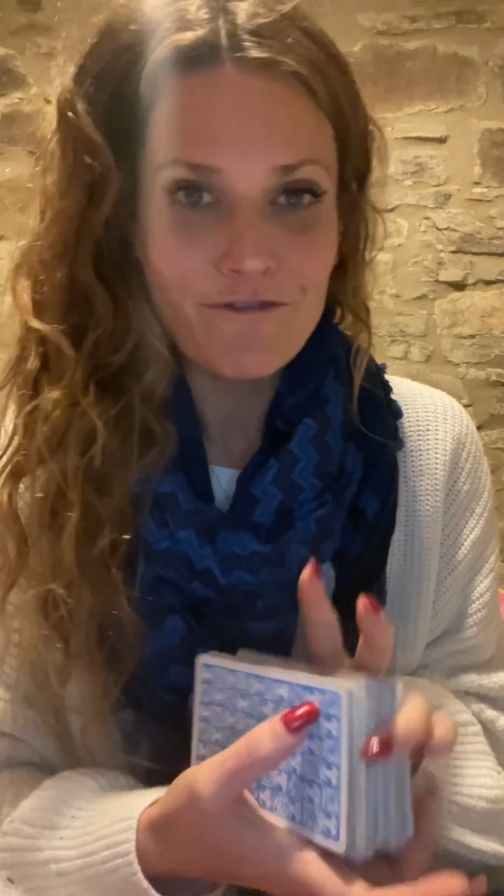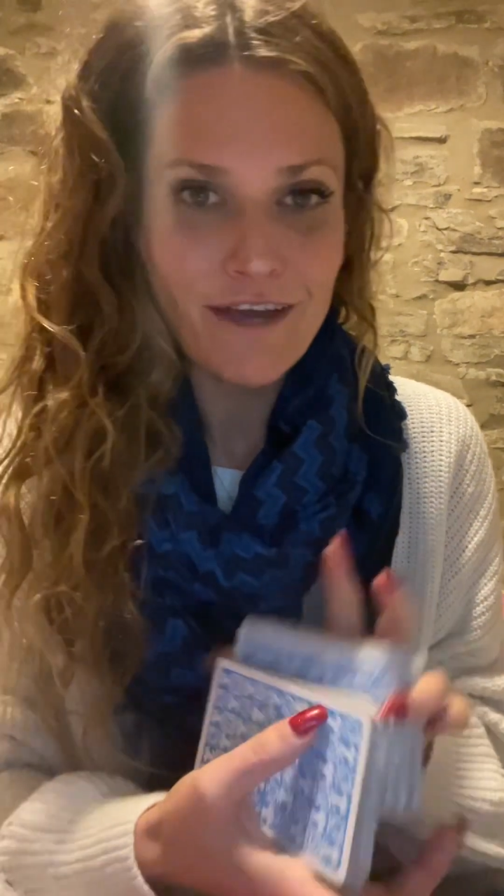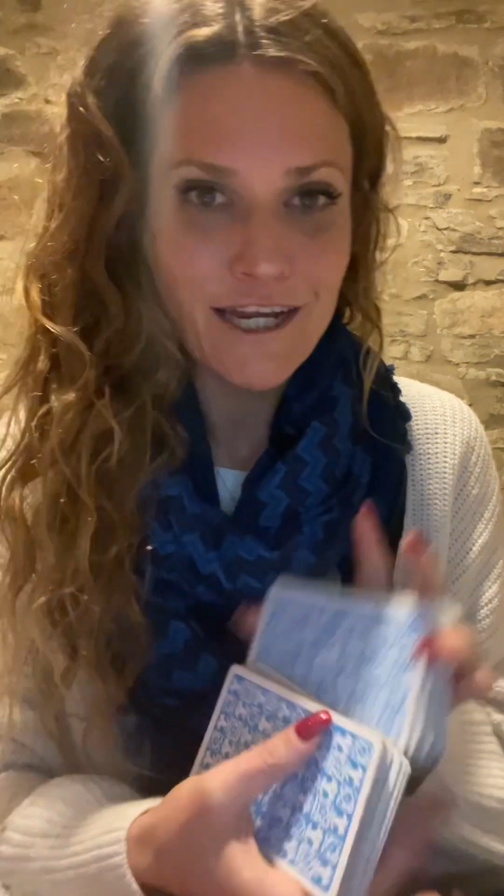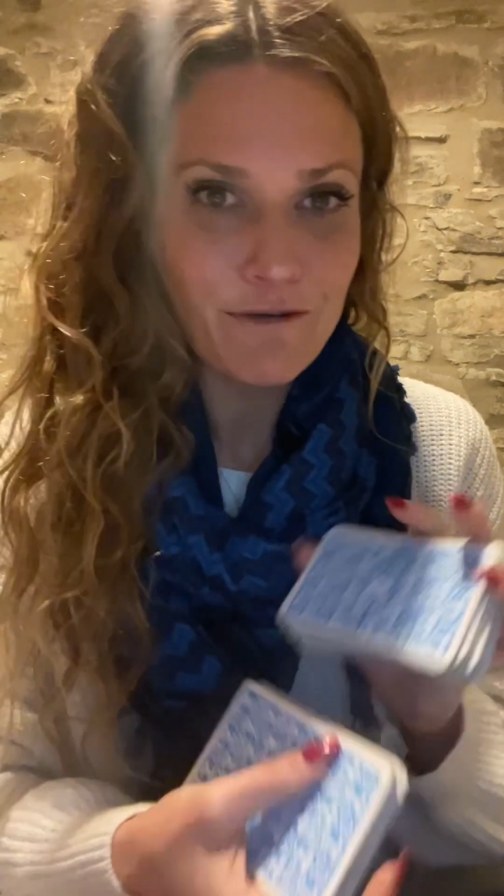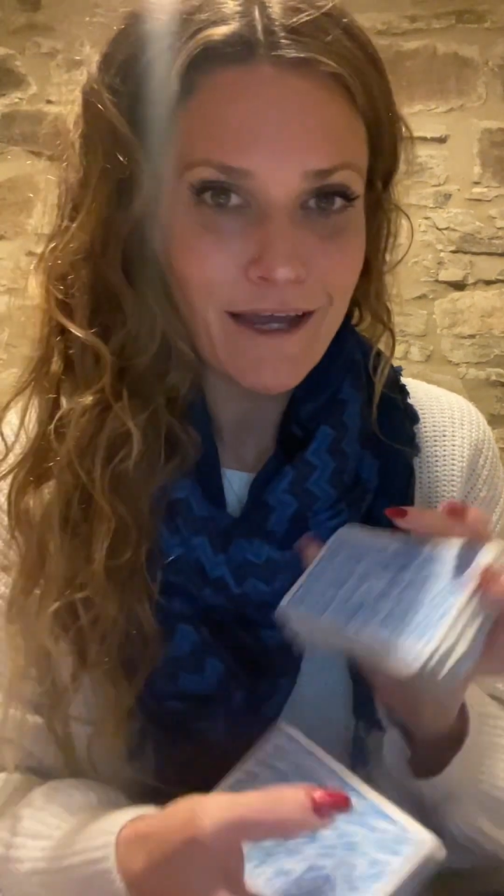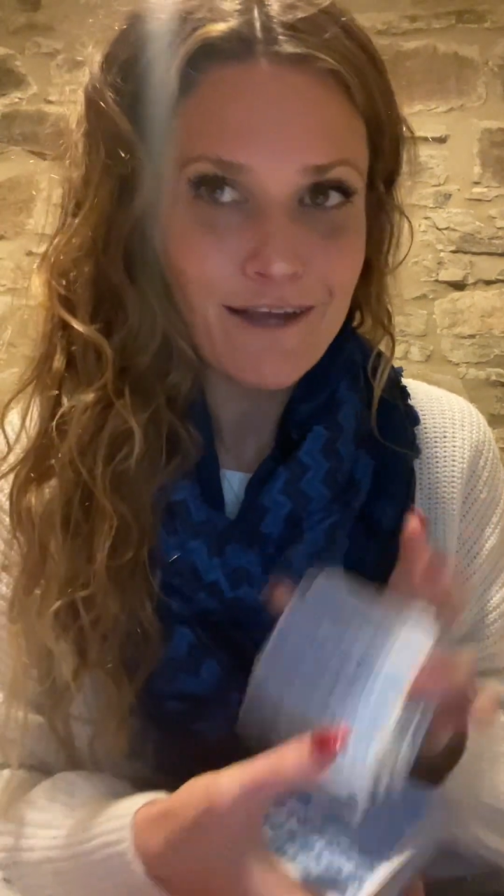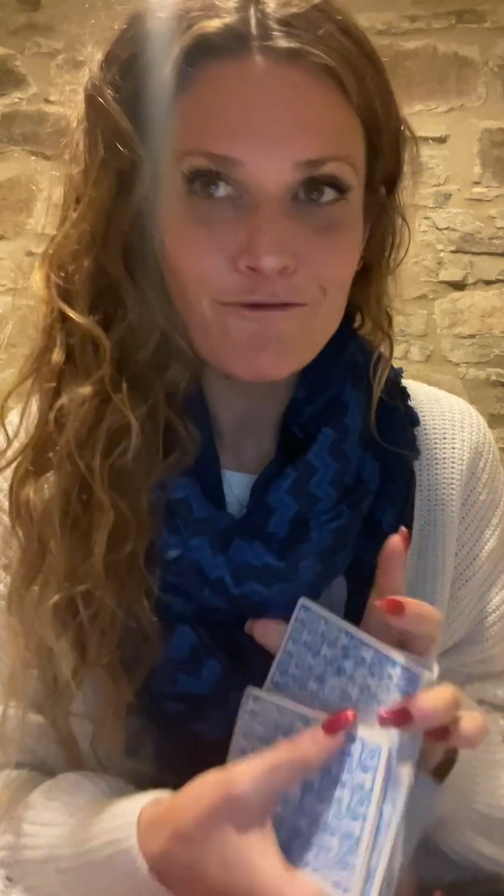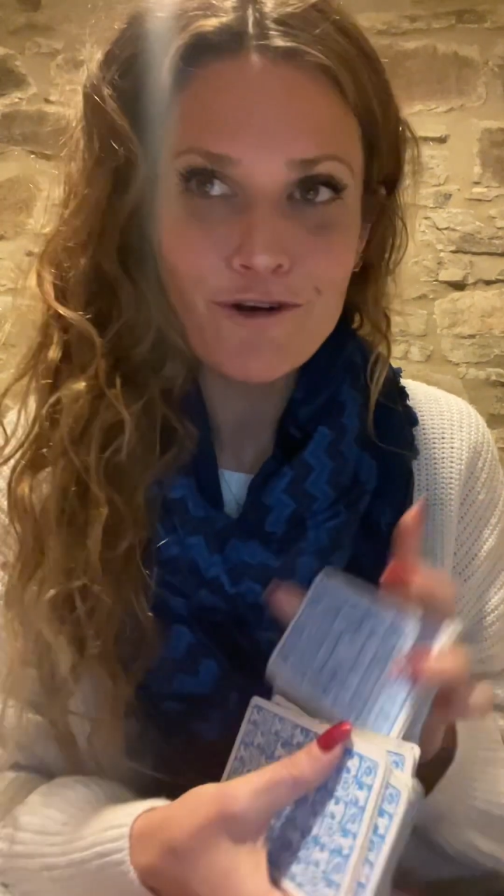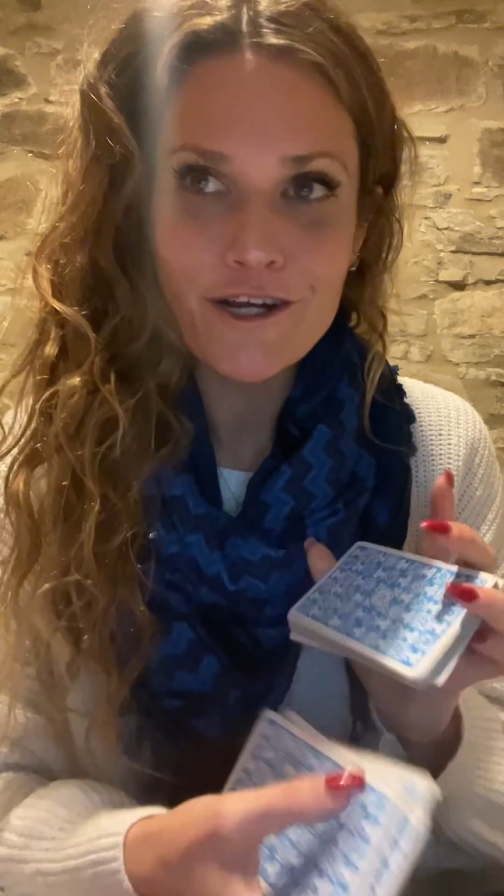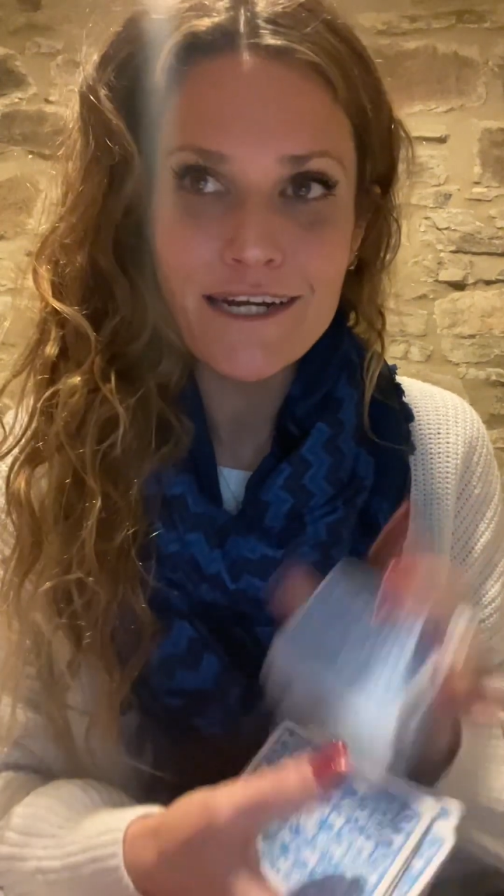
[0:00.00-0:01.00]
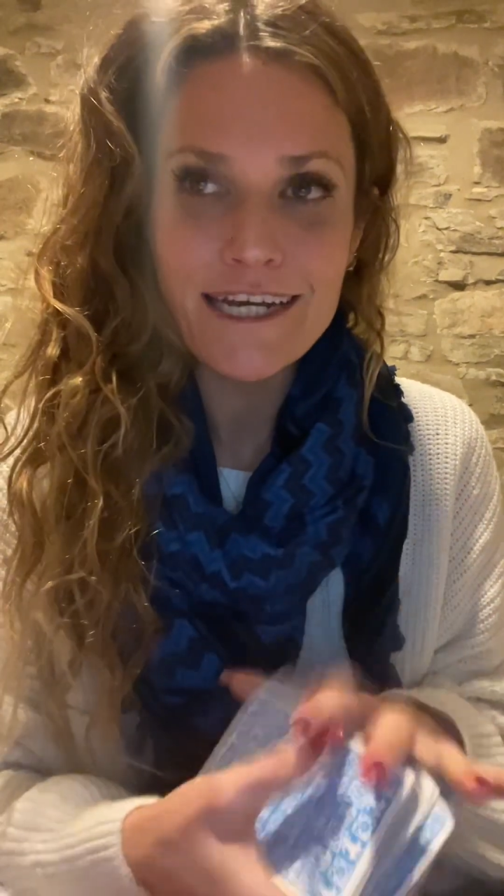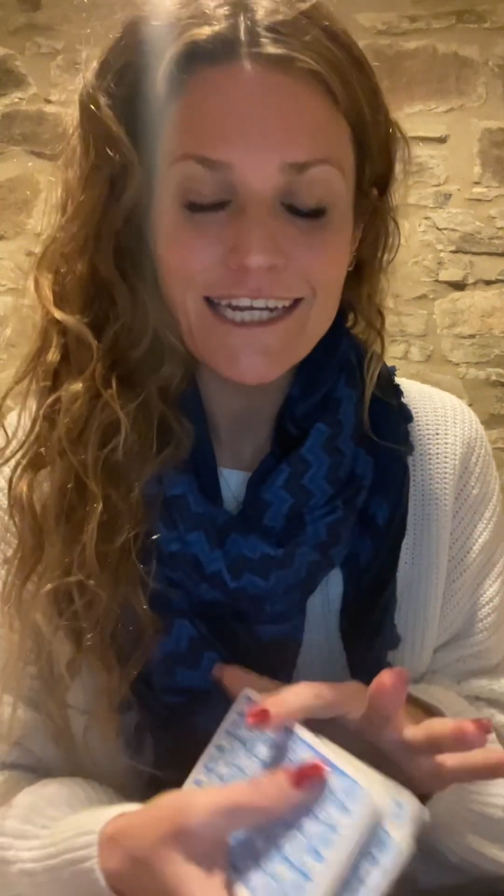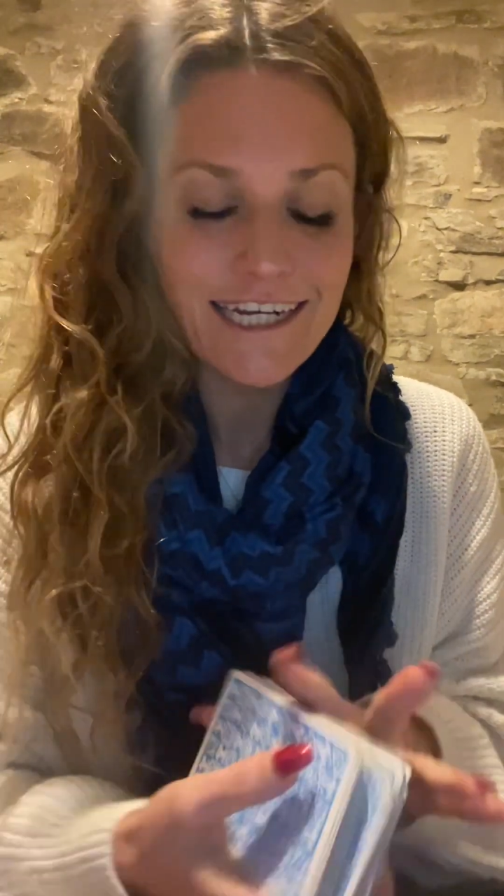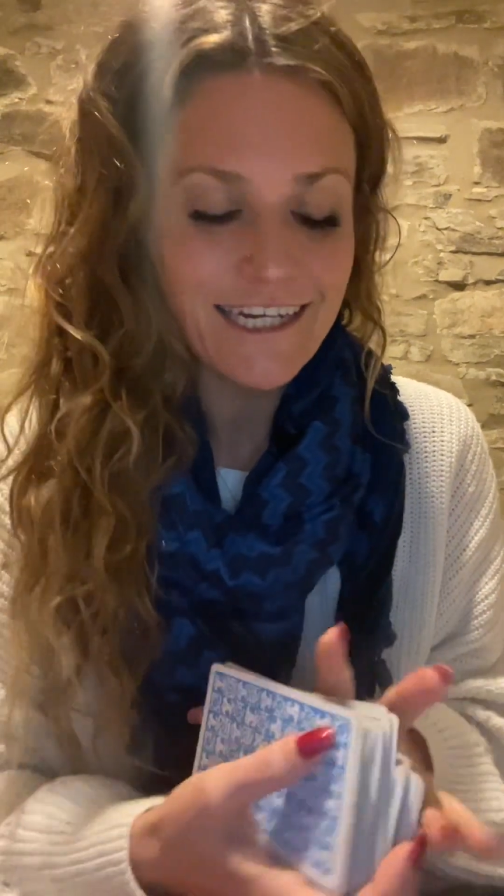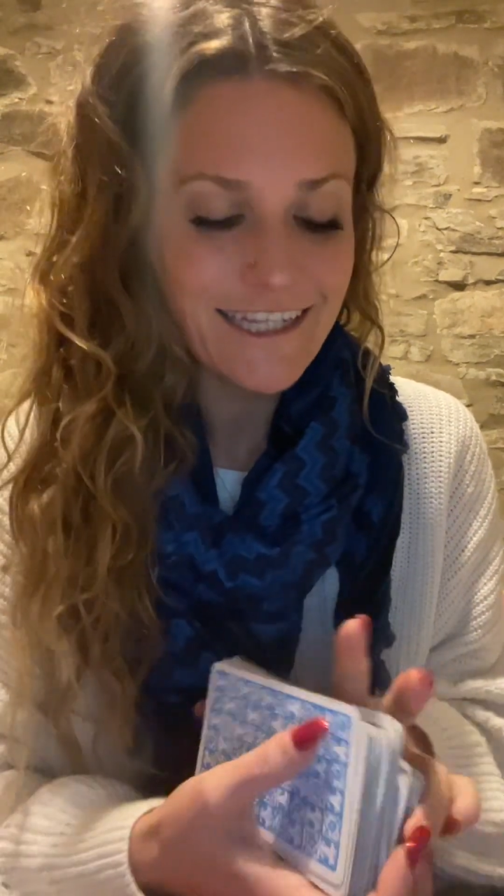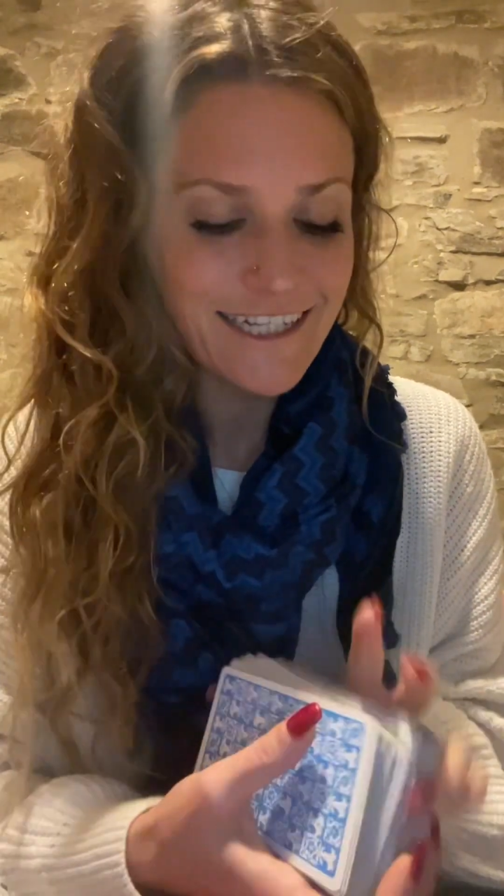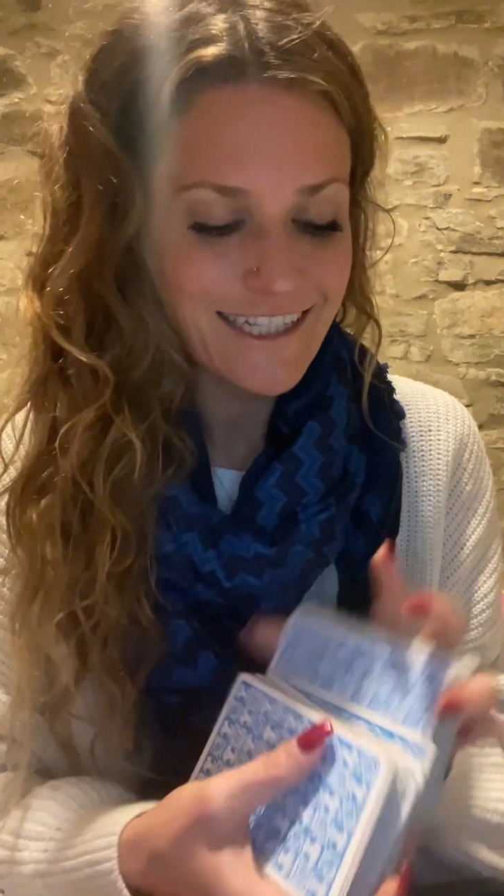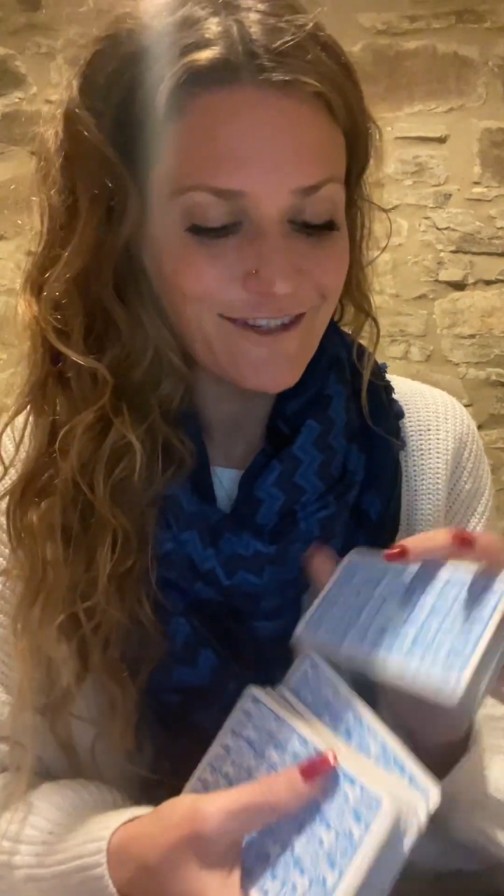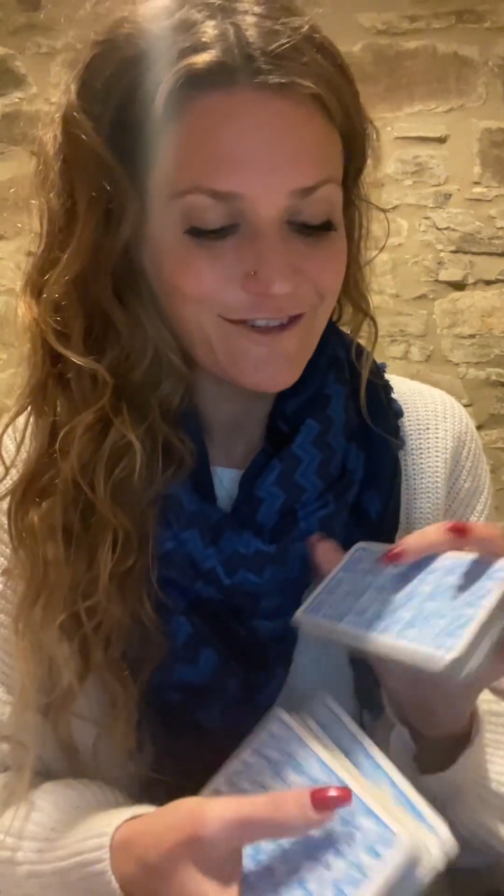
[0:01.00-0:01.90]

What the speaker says: Anyway, we're gonna get into this little